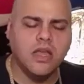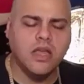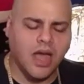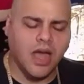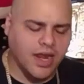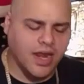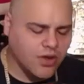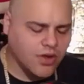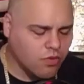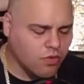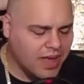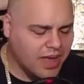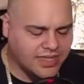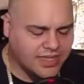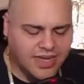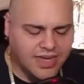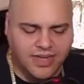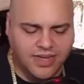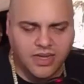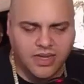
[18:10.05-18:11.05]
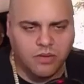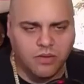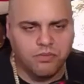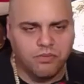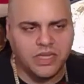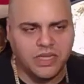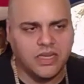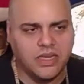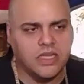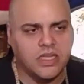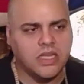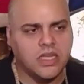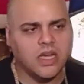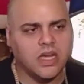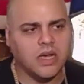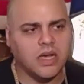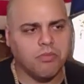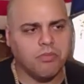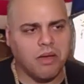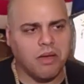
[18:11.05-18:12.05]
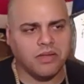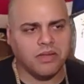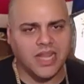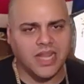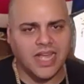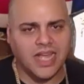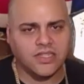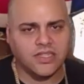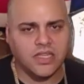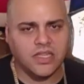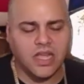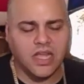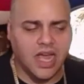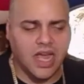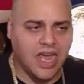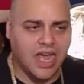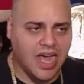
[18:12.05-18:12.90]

I know Matt Sydal beat uh, Bobby Lashley.